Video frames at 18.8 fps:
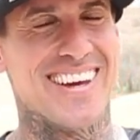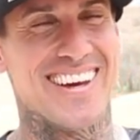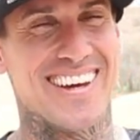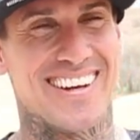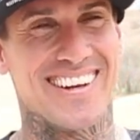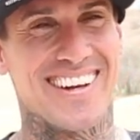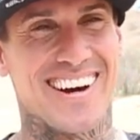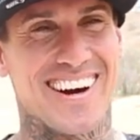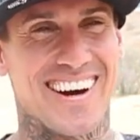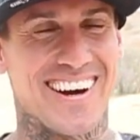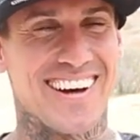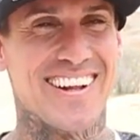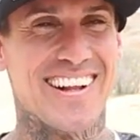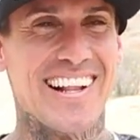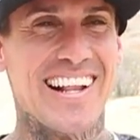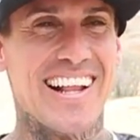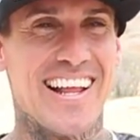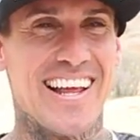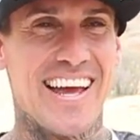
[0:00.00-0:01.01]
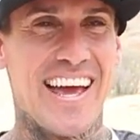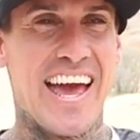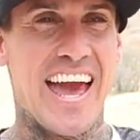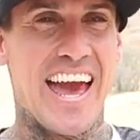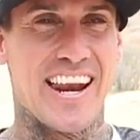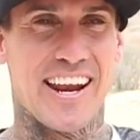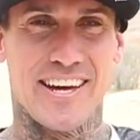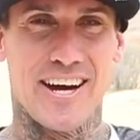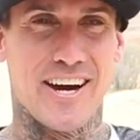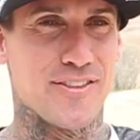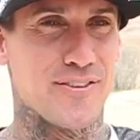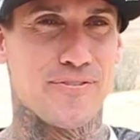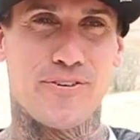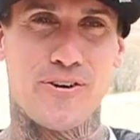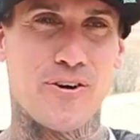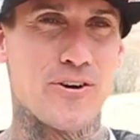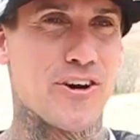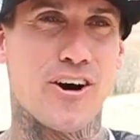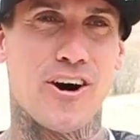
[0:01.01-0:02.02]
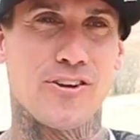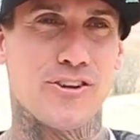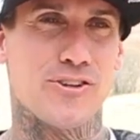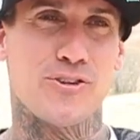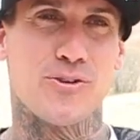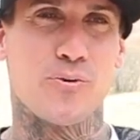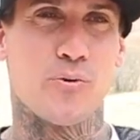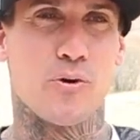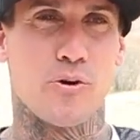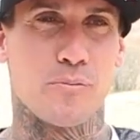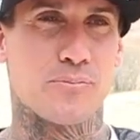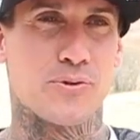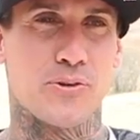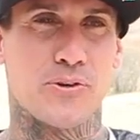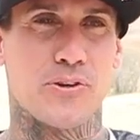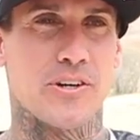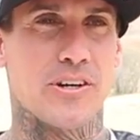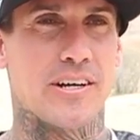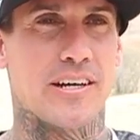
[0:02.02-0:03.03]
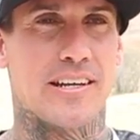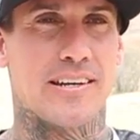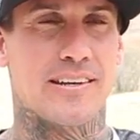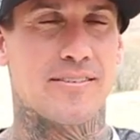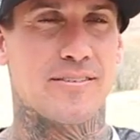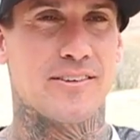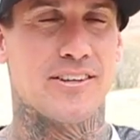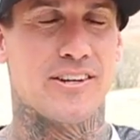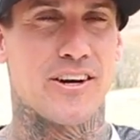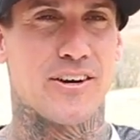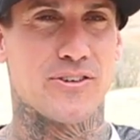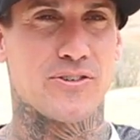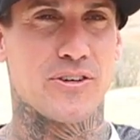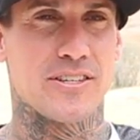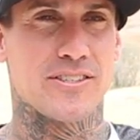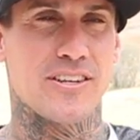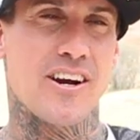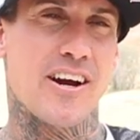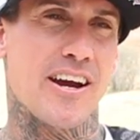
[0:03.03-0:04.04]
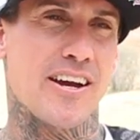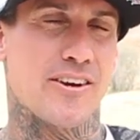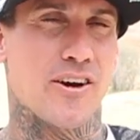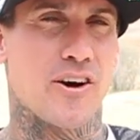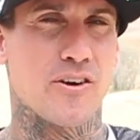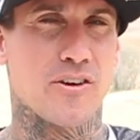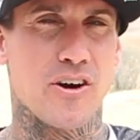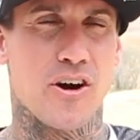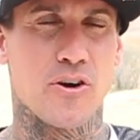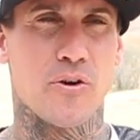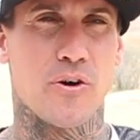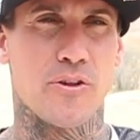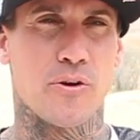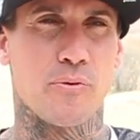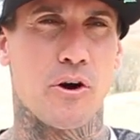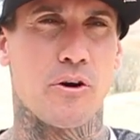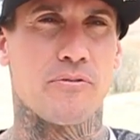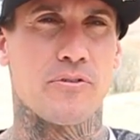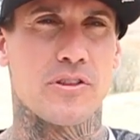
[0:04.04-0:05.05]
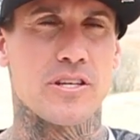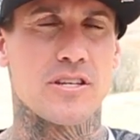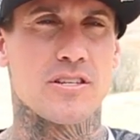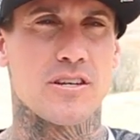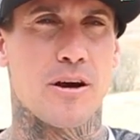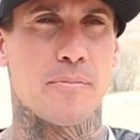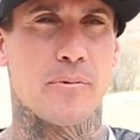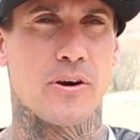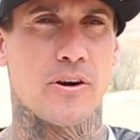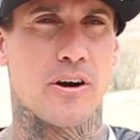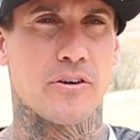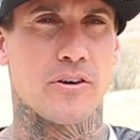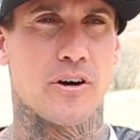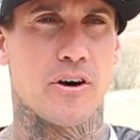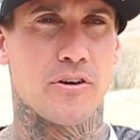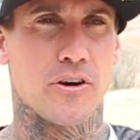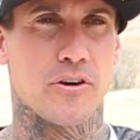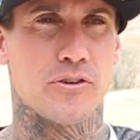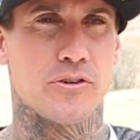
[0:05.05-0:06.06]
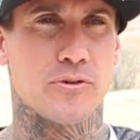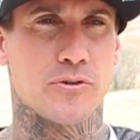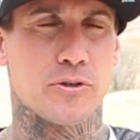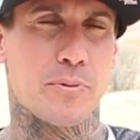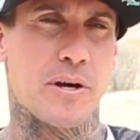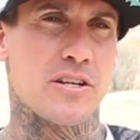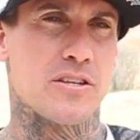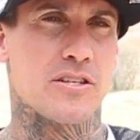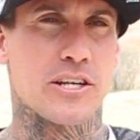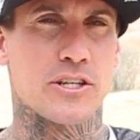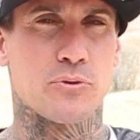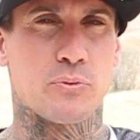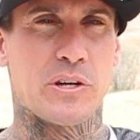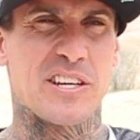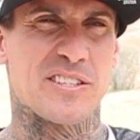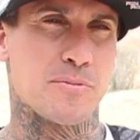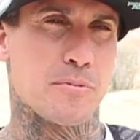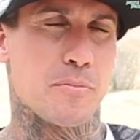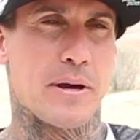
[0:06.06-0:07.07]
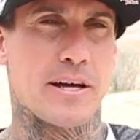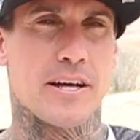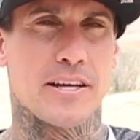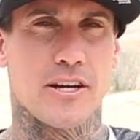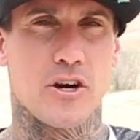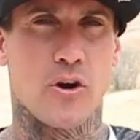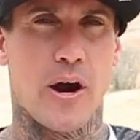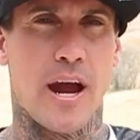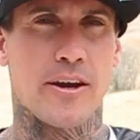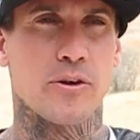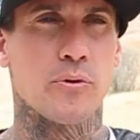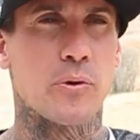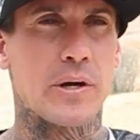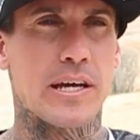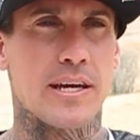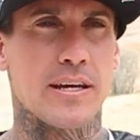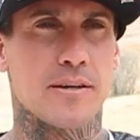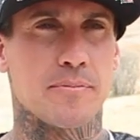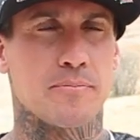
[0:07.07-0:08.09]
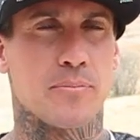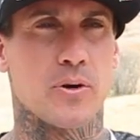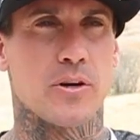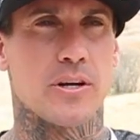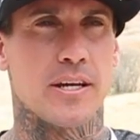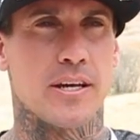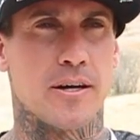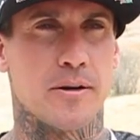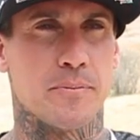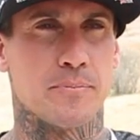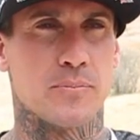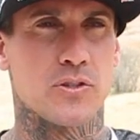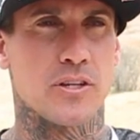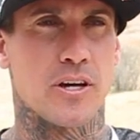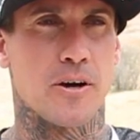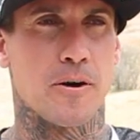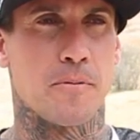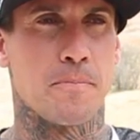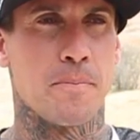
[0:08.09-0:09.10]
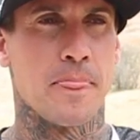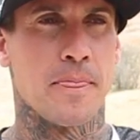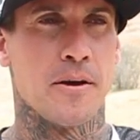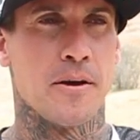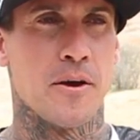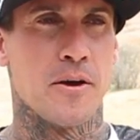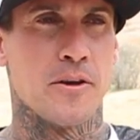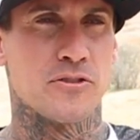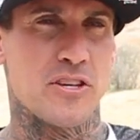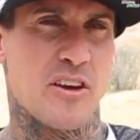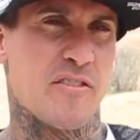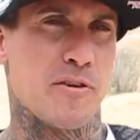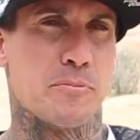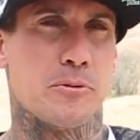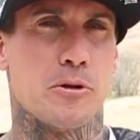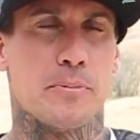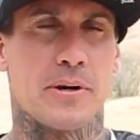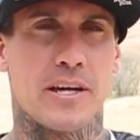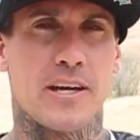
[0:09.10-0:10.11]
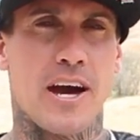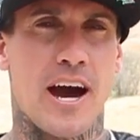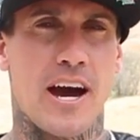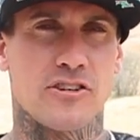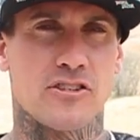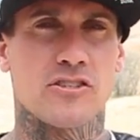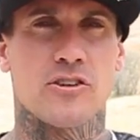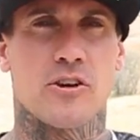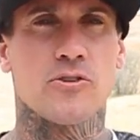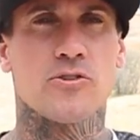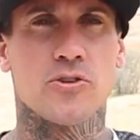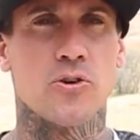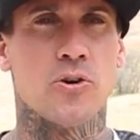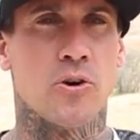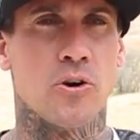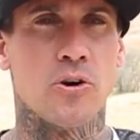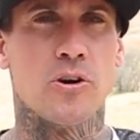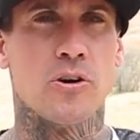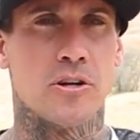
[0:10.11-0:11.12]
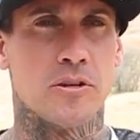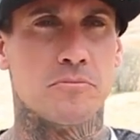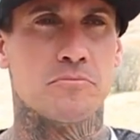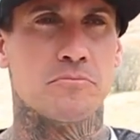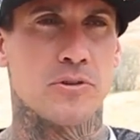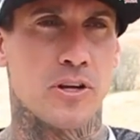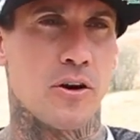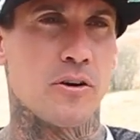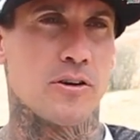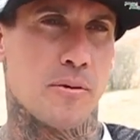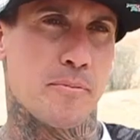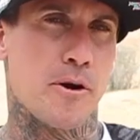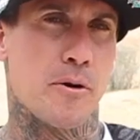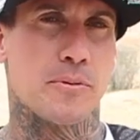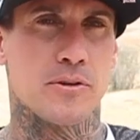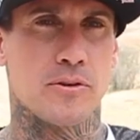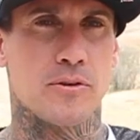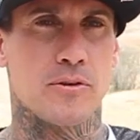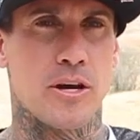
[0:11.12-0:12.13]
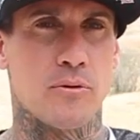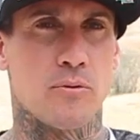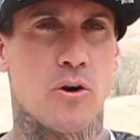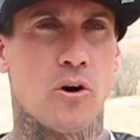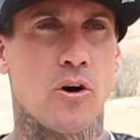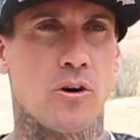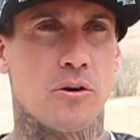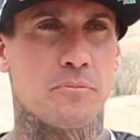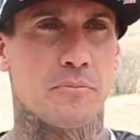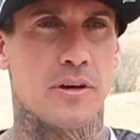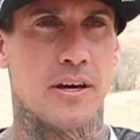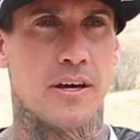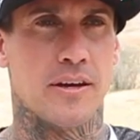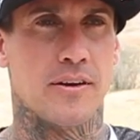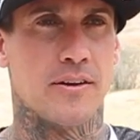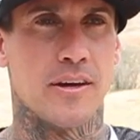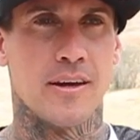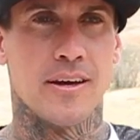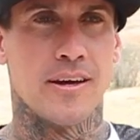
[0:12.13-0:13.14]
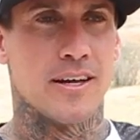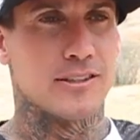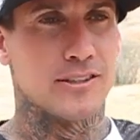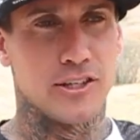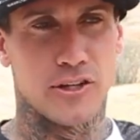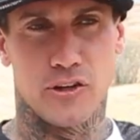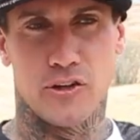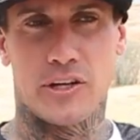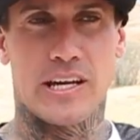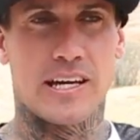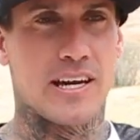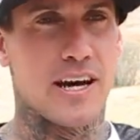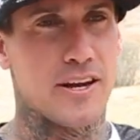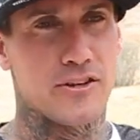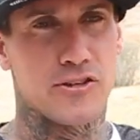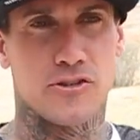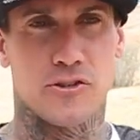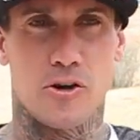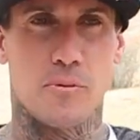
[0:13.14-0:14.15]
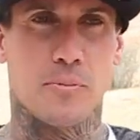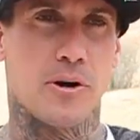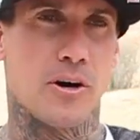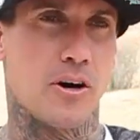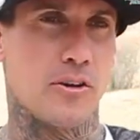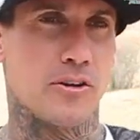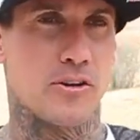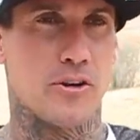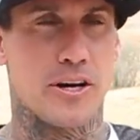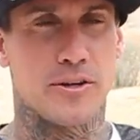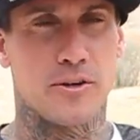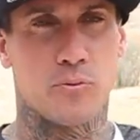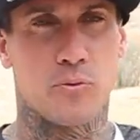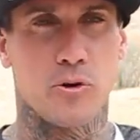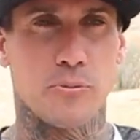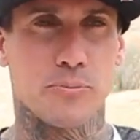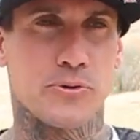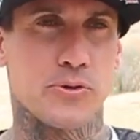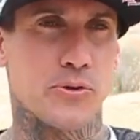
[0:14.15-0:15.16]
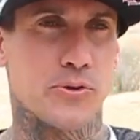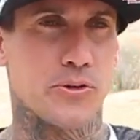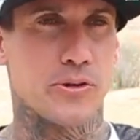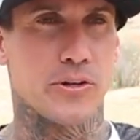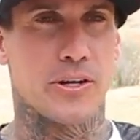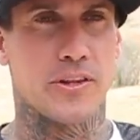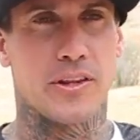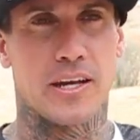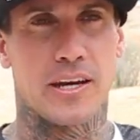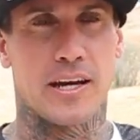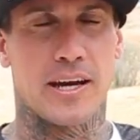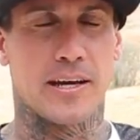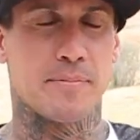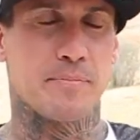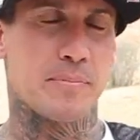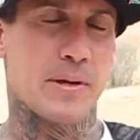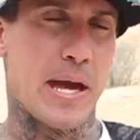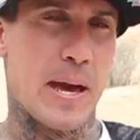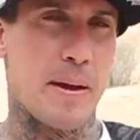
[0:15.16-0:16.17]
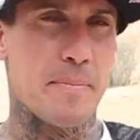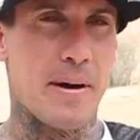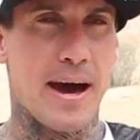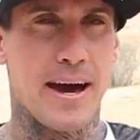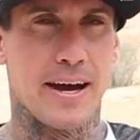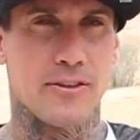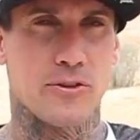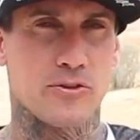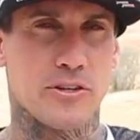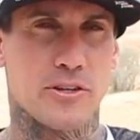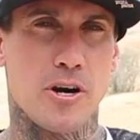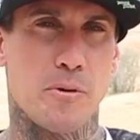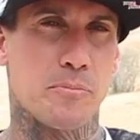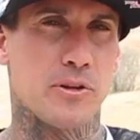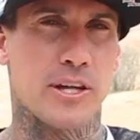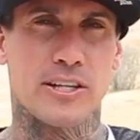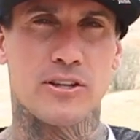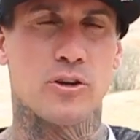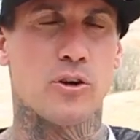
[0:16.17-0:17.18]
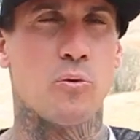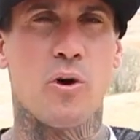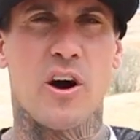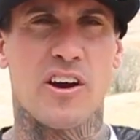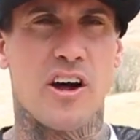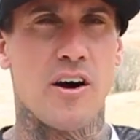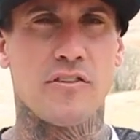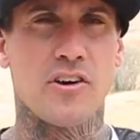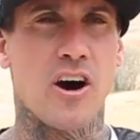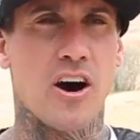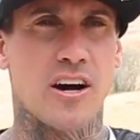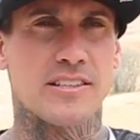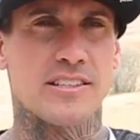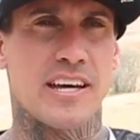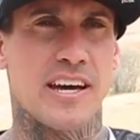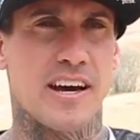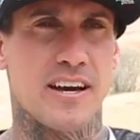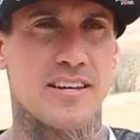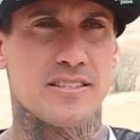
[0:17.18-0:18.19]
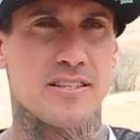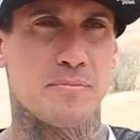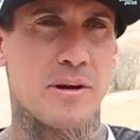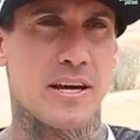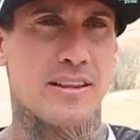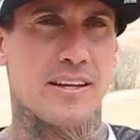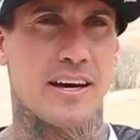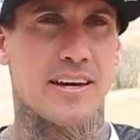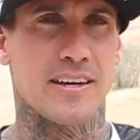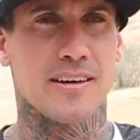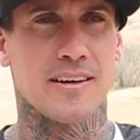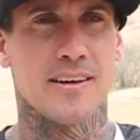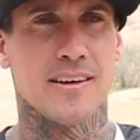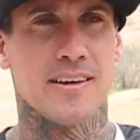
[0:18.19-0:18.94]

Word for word: and uh, and I got the phone call to do the Warp Tour, and you know, so I said, all right, you know, I'll, I'll go on the road for this summer. I'll, I'll go spend six weeks. I'm gonna make like a grand a week and per diem. So save up a little bit of cash to start school, and you know, come home and, enroll. and And literally, it kind of snowballed. You know, I did Warp Tour, and then I came back, and there's a couple like little one-off contests. I made like